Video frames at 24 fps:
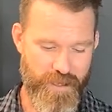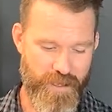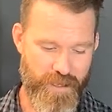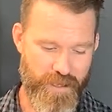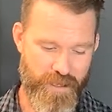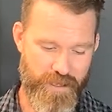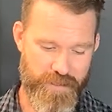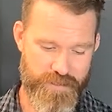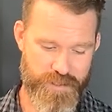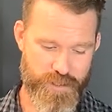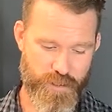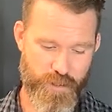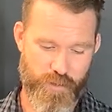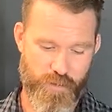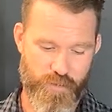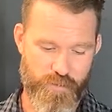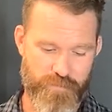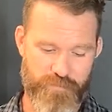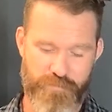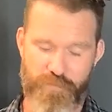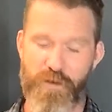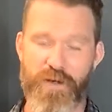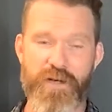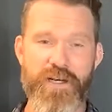So
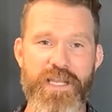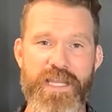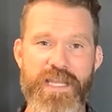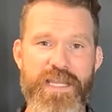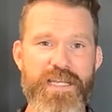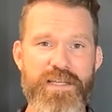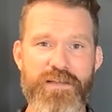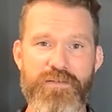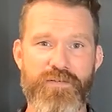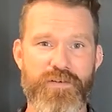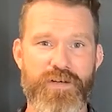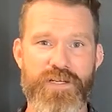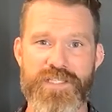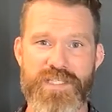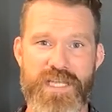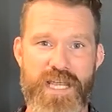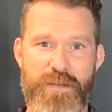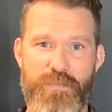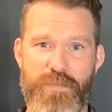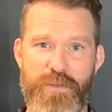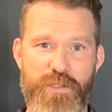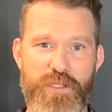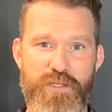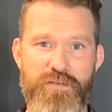for heating, for
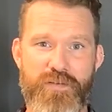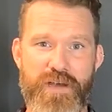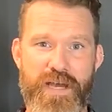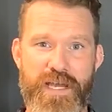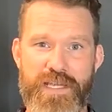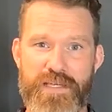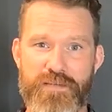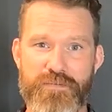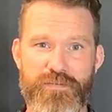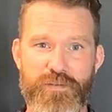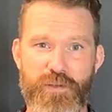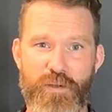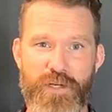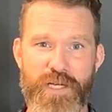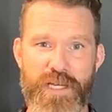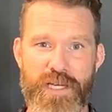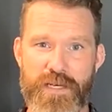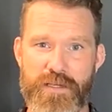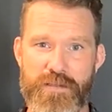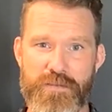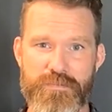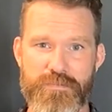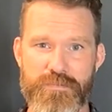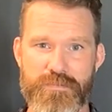example, you've got in-floor
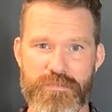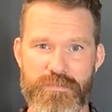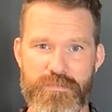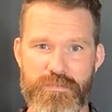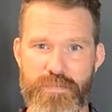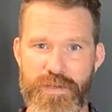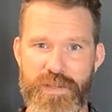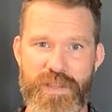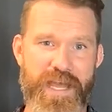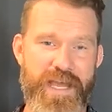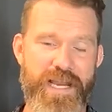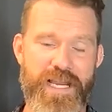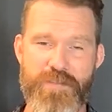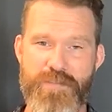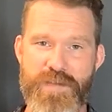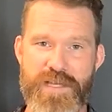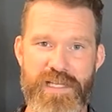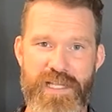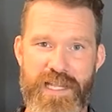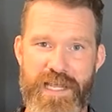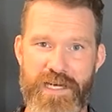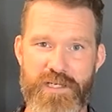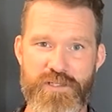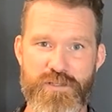heating, but that could be
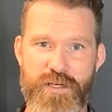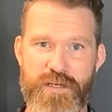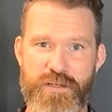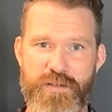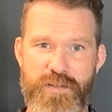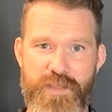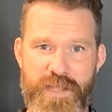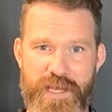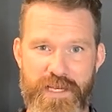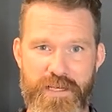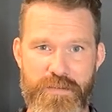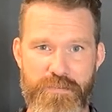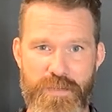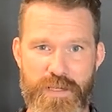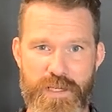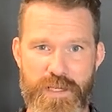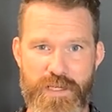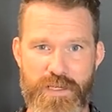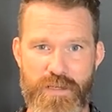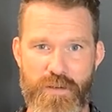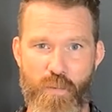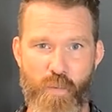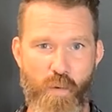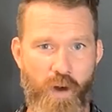electric, that could
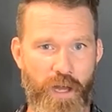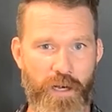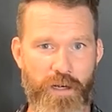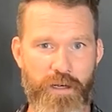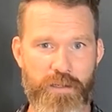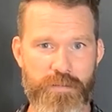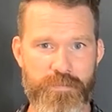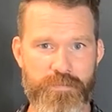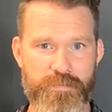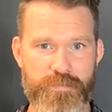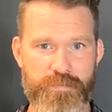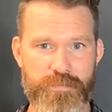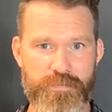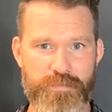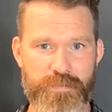be water.